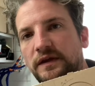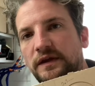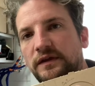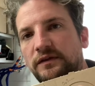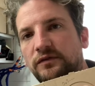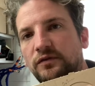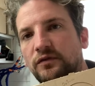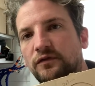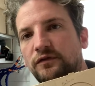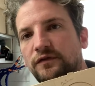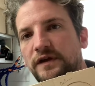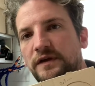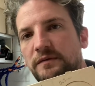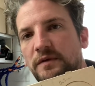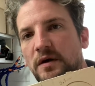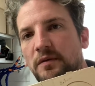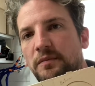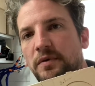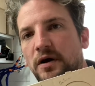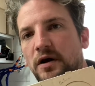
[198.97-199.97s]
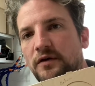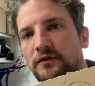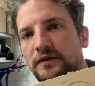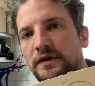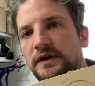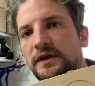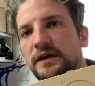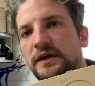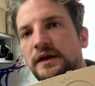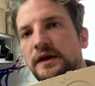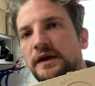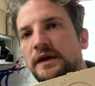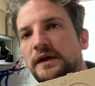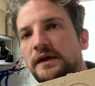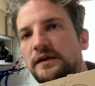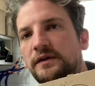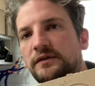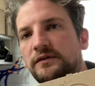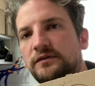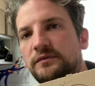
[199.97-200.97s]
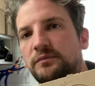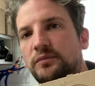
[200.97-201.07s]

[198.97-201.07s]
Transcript: sort of female part of it is